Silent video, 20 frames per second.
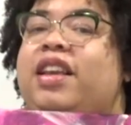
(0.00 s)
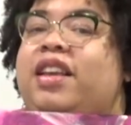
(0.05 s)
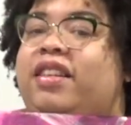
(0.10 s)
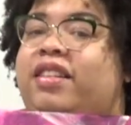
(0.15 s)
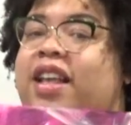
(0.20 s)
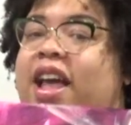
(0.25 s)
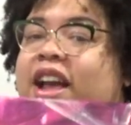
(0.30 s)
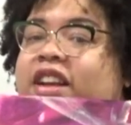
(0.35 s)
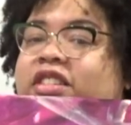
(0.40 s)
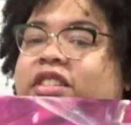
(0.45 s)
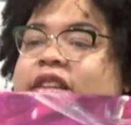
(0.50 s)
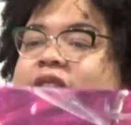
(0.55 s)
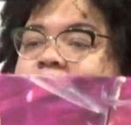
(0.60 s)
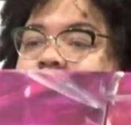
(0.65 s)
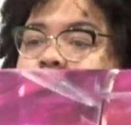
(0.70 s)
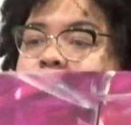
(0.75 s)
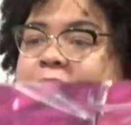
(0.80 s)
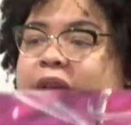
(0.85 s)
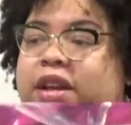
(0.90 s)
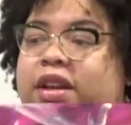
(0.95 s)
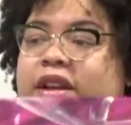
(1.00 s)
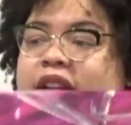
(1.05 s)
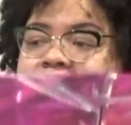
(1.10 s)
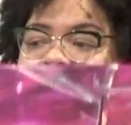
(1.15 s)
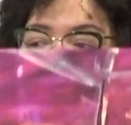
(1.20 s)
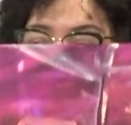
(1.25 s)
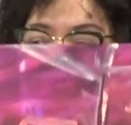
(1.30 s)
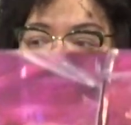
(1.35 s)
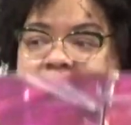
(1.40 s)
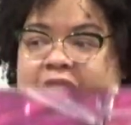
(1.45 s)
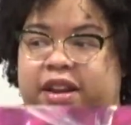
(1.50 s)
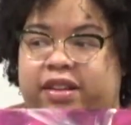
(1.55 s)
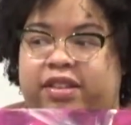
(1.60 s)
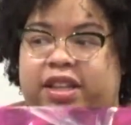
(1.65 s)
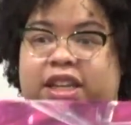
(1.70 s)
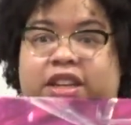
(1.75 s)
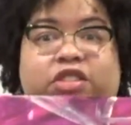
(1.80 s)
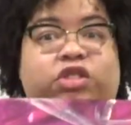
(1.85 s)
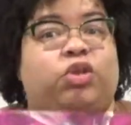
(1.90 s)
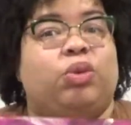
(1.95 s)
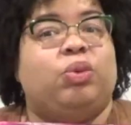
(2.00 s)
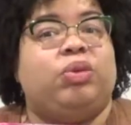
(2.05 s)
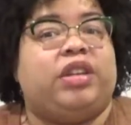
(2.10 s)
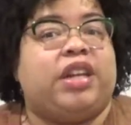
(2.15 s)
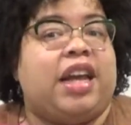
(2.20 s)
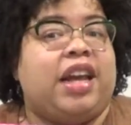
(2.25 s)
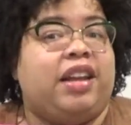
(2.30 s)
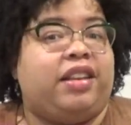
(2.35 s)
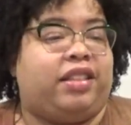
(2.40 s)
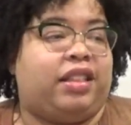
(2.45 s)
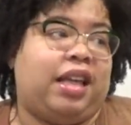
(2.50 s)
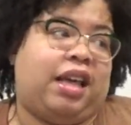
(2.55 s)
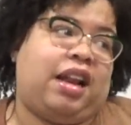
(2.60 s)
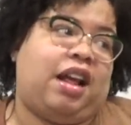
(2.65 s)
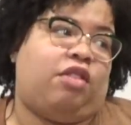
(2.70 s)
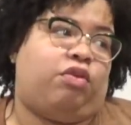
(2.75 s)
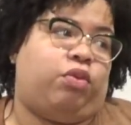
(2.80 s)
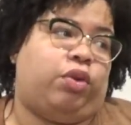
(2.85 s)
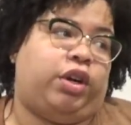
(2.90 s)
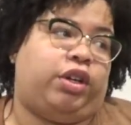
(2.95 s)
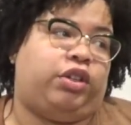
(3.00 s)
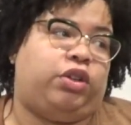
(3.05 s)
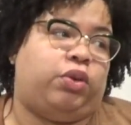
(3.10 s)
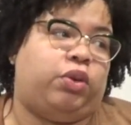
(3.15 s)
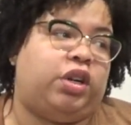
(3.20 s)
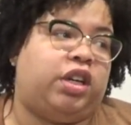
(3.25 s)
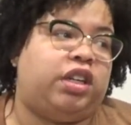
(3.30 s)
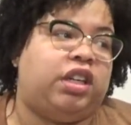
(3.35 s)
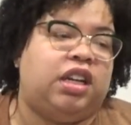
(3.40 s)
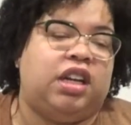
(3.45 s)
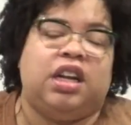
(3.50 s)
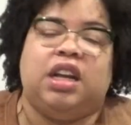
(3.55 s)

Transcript: is actually the biggest painting to date that I've worked on,